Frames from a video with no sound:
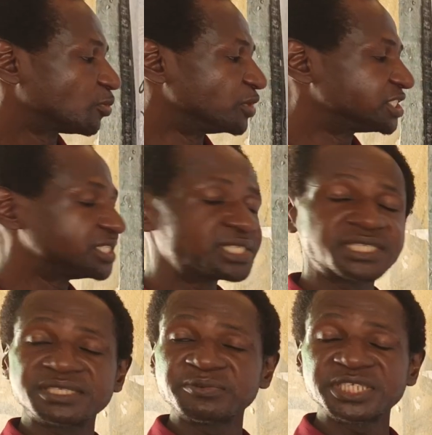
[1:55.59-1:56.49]
which
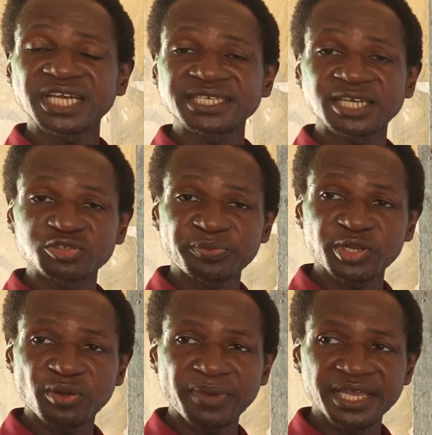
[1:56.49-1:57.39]
has
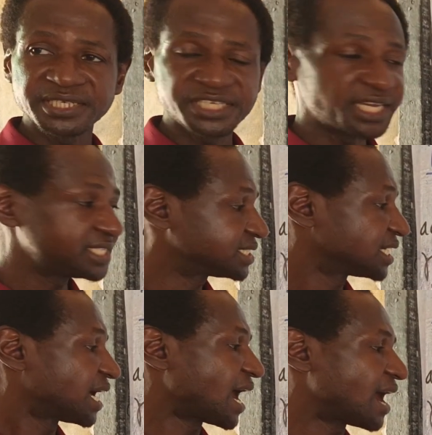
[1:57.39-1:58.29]
atomic number
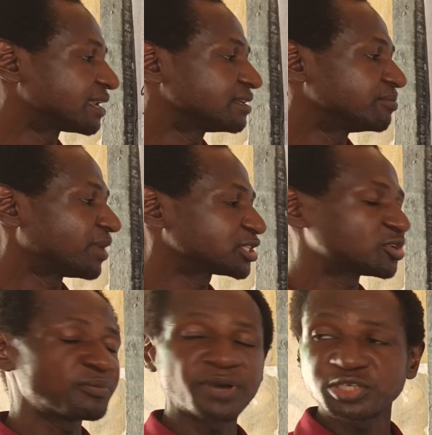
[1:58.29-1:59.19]
88 and mass
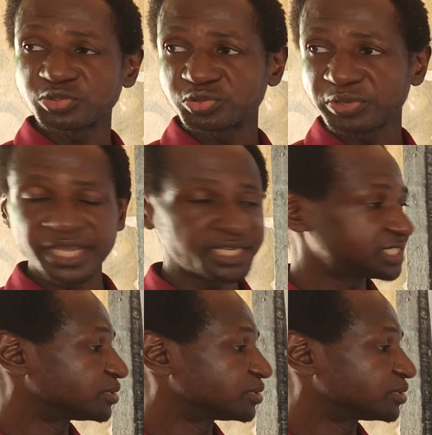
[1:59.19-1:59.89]
number 228,